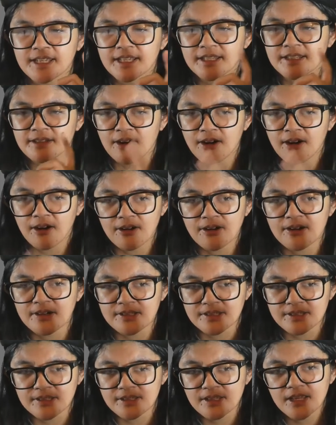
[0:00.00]
cards.
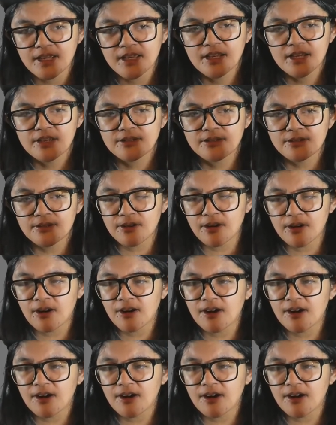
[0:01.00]
So cards